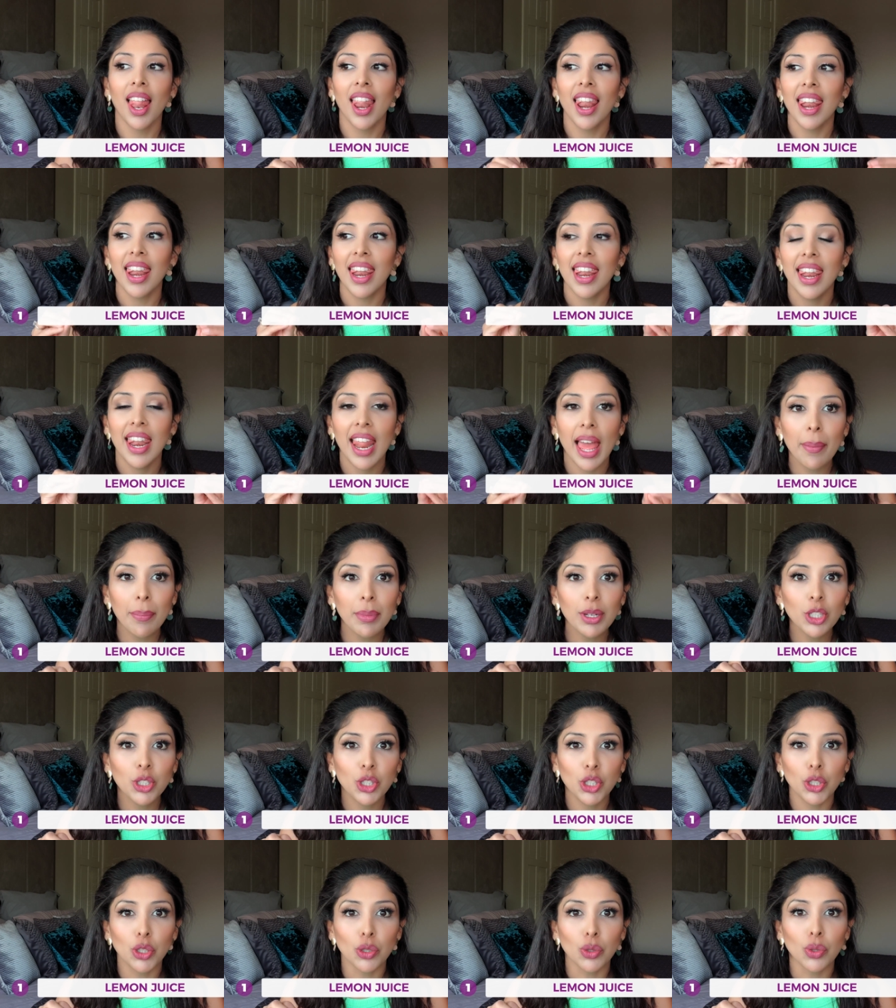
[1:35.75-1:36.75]
Lemon
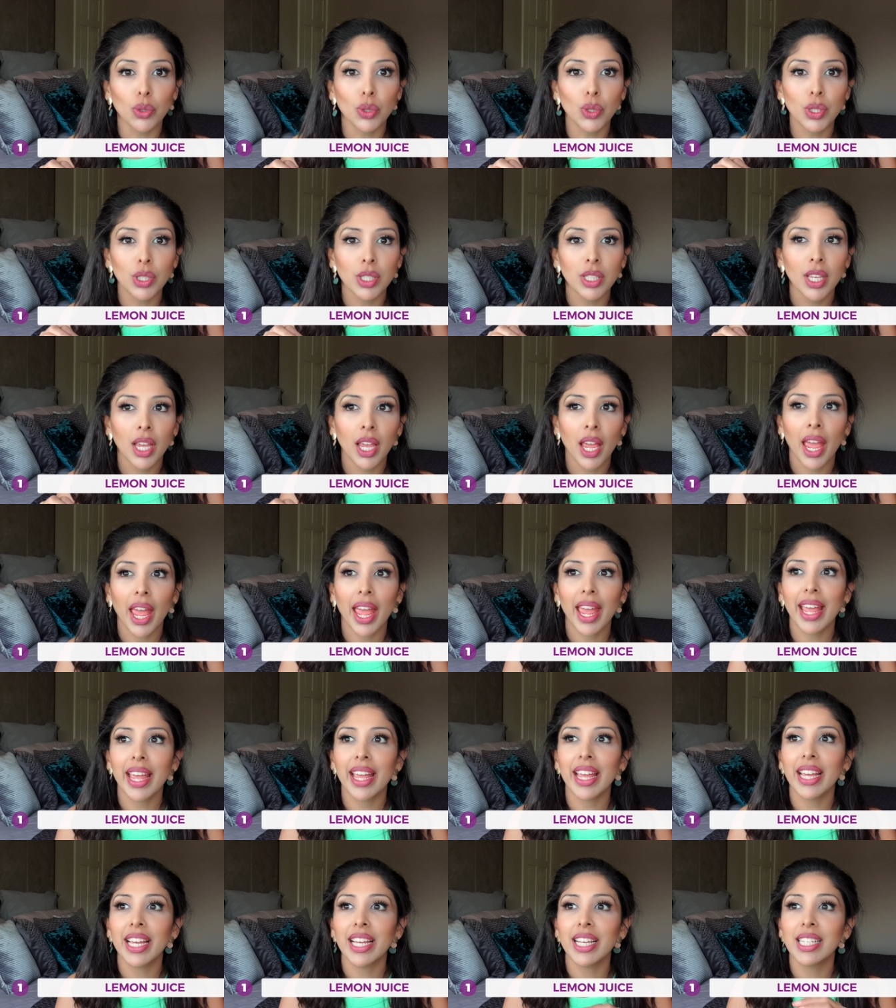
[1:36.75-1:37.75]
juice
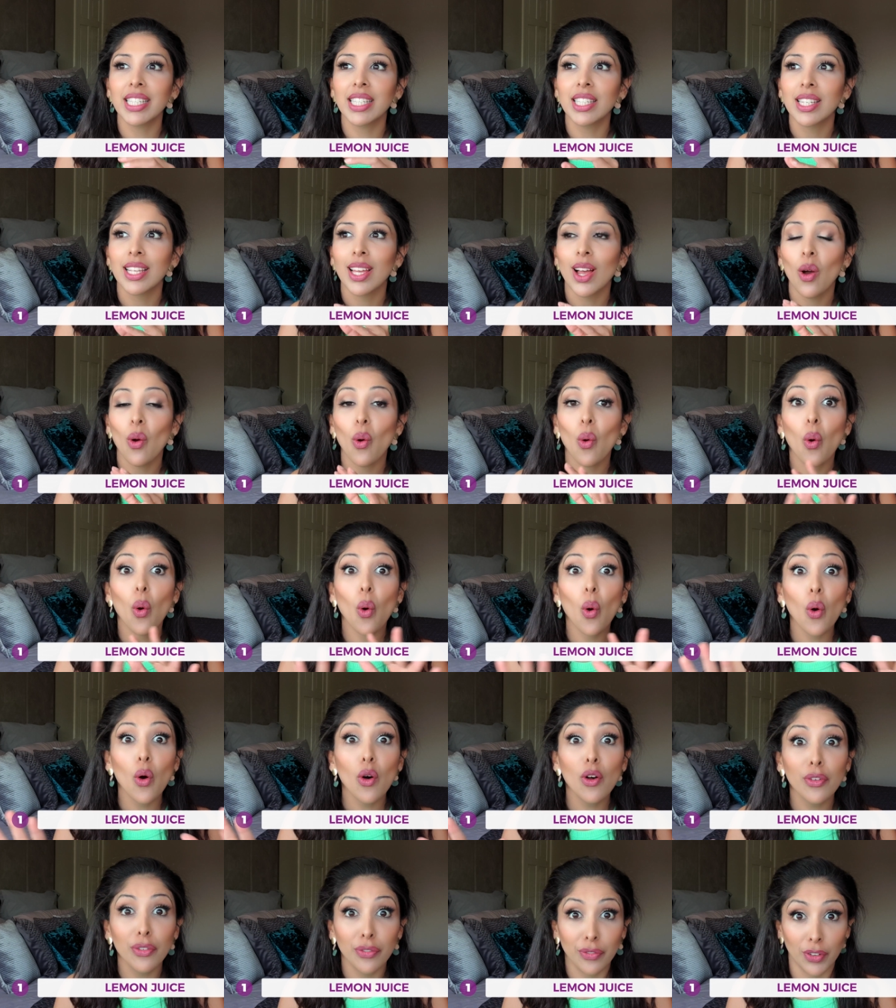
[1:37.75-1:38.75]
is
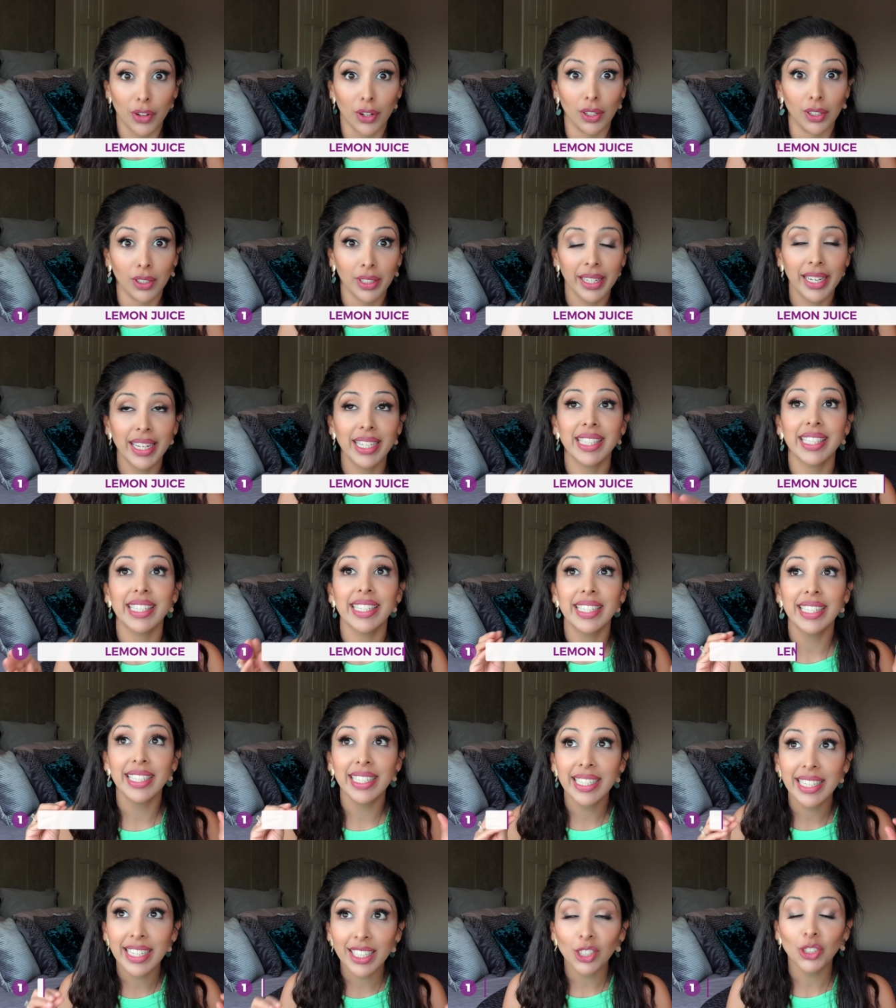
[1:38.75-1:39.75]
awful. It's
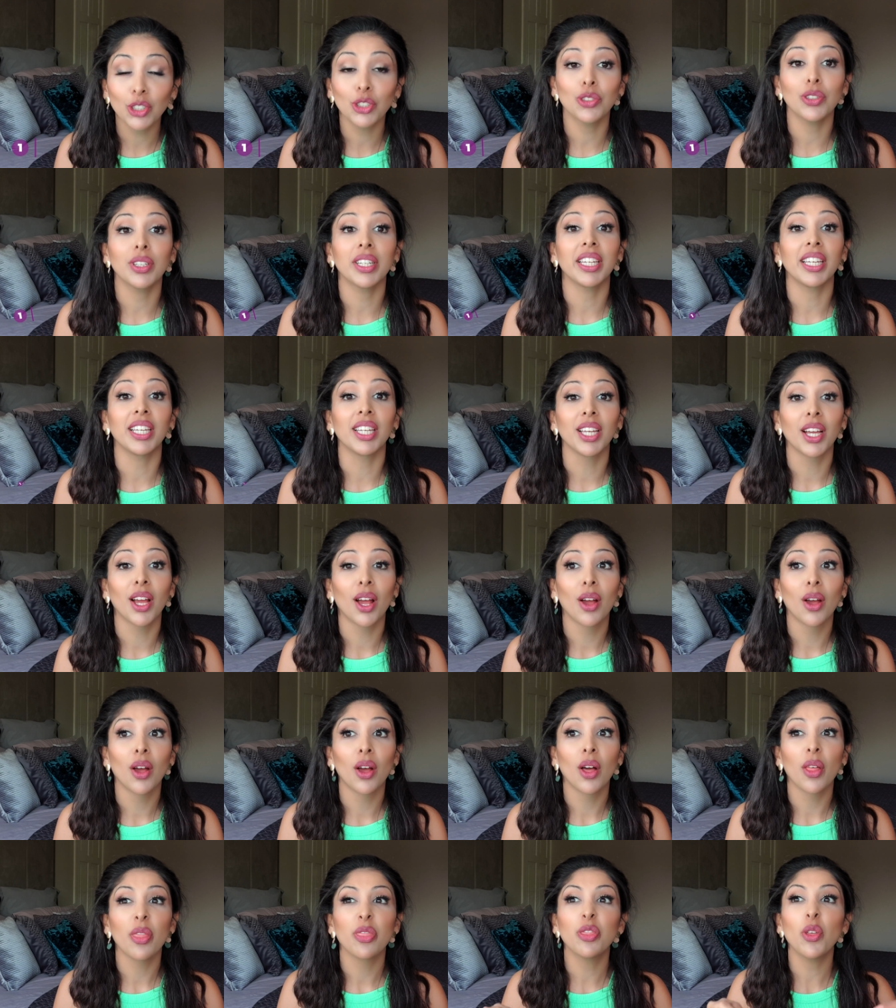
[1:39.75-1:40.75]
literally
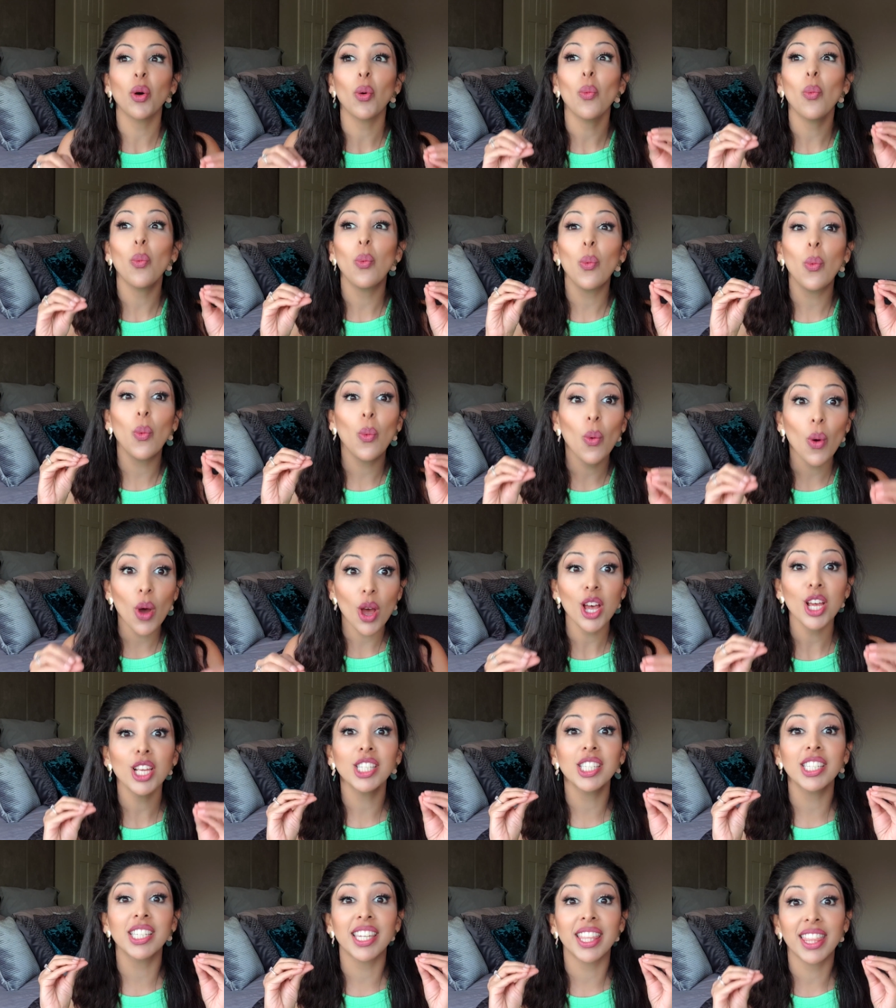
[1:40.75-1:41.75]
the
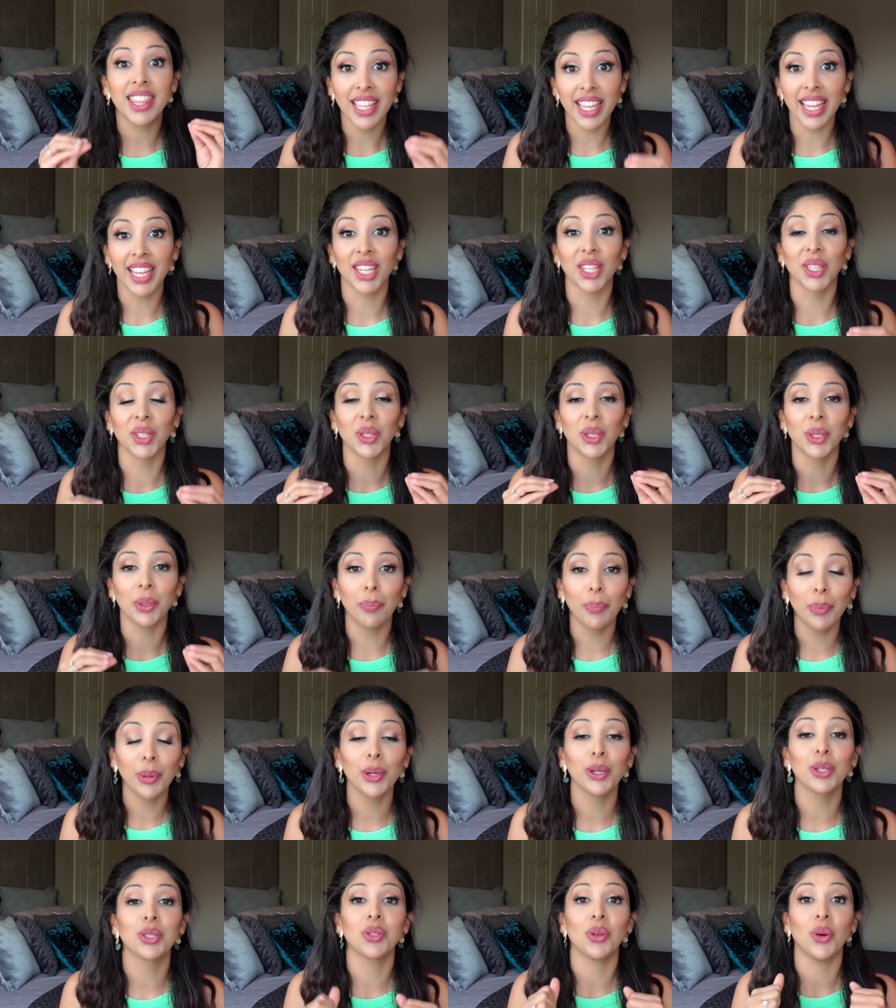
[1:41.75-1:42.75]
worst thing you could
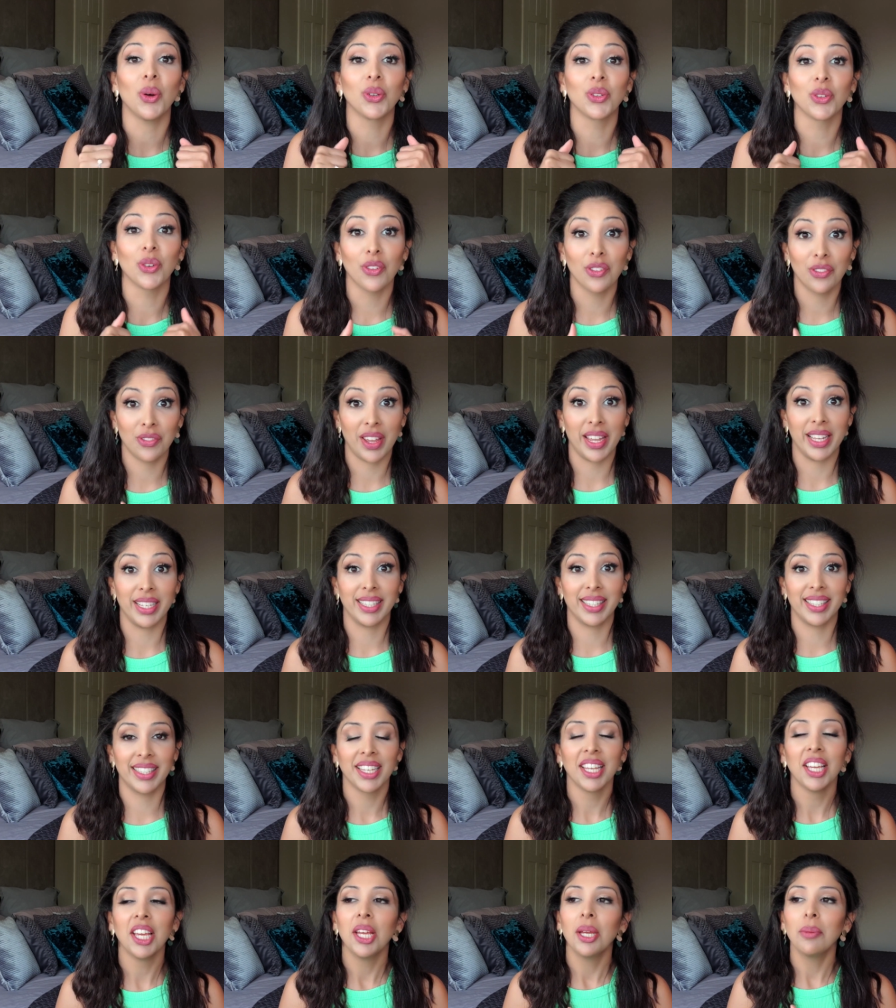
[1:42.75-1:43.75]
put on your face.
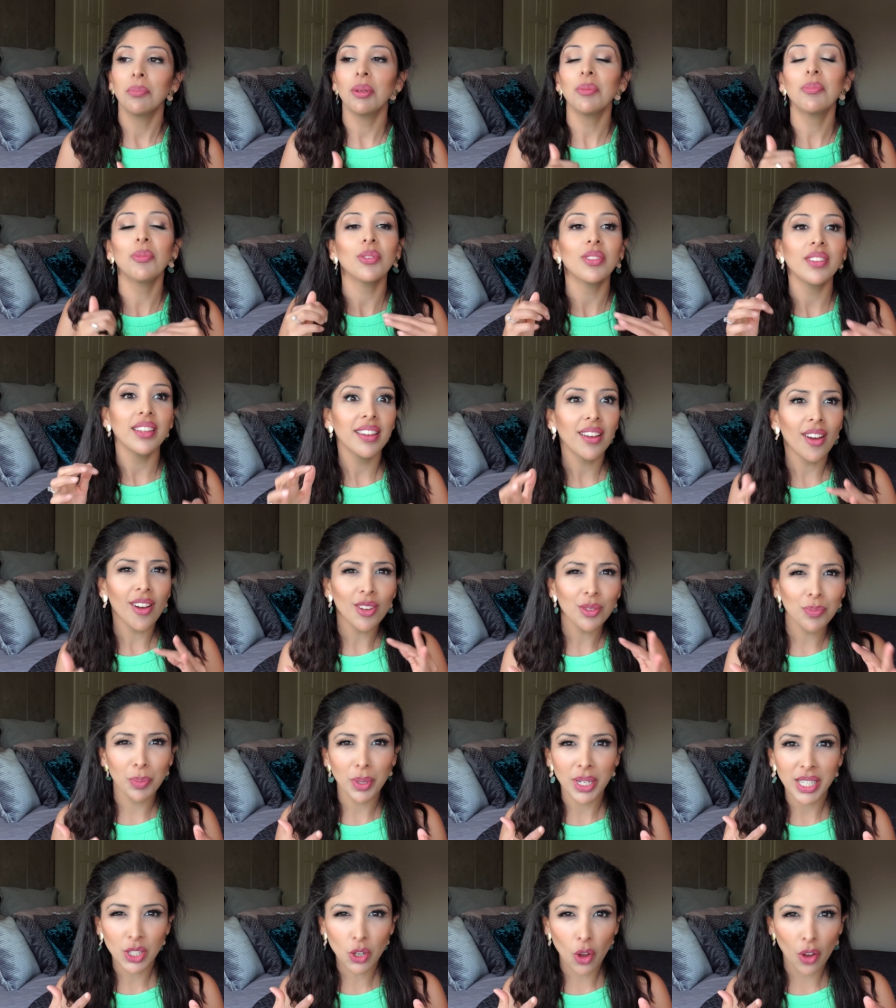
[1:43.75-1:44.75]
People think, oh,
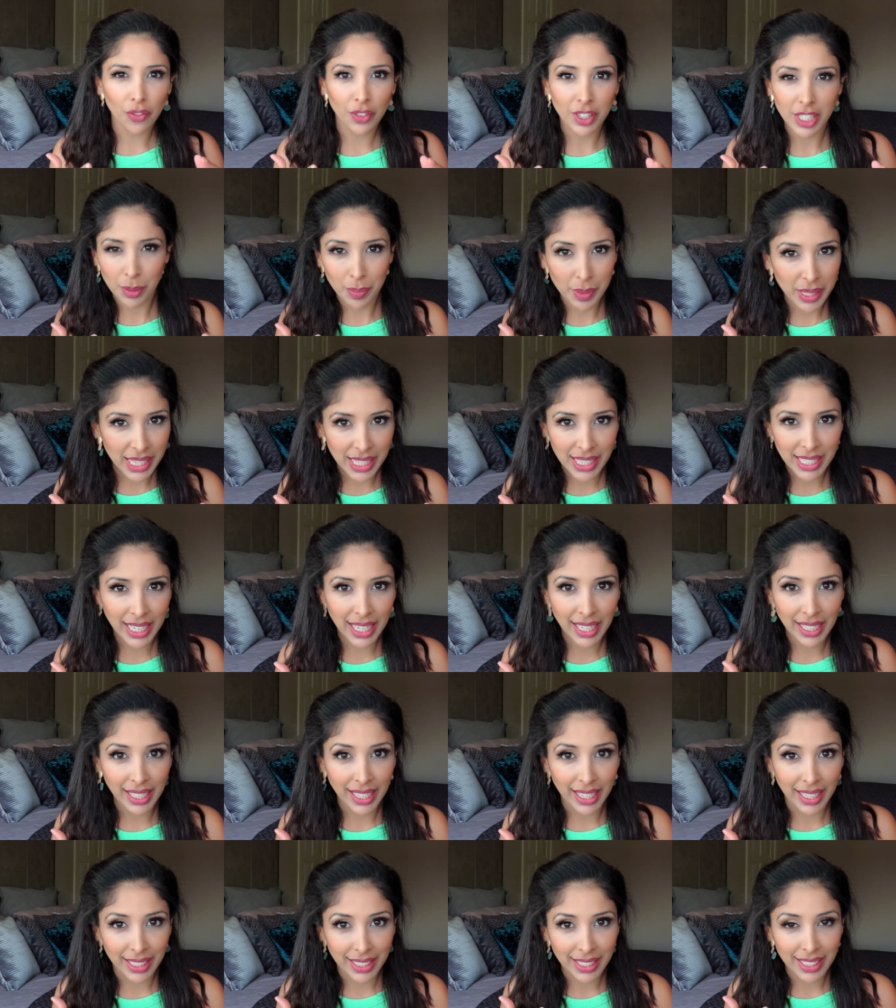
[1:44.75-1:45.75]
but it's got vitamin C in
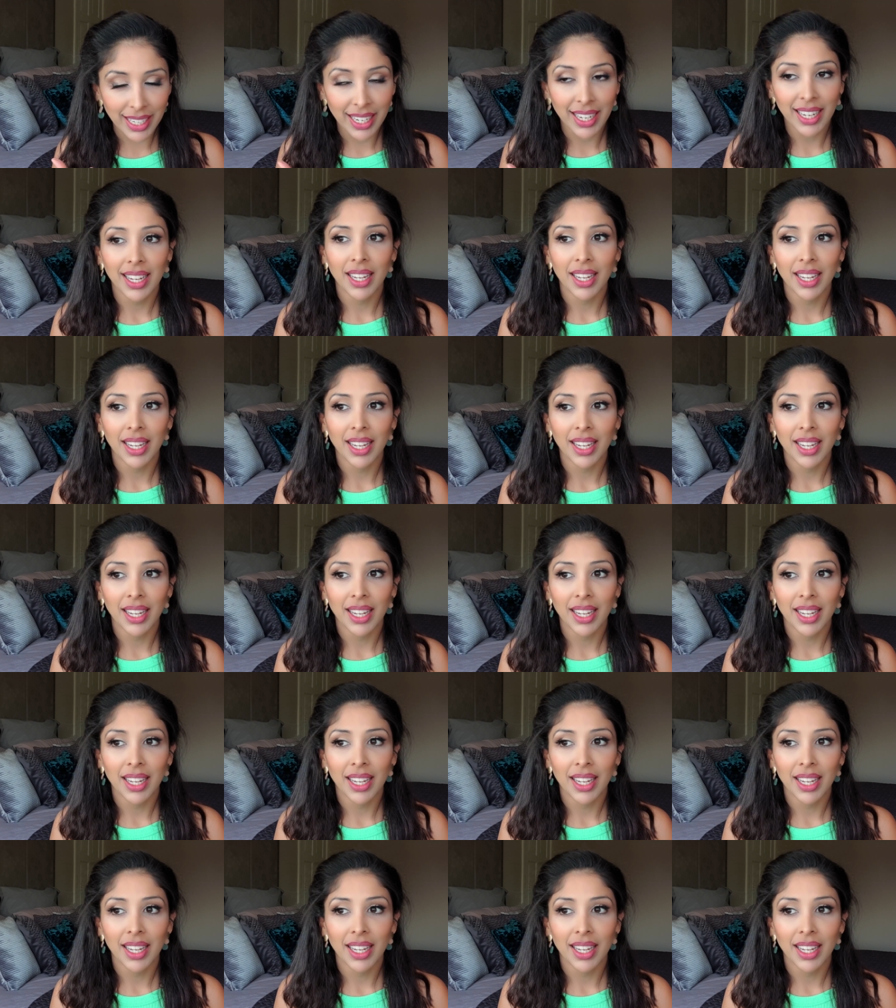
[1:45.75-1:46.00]
it.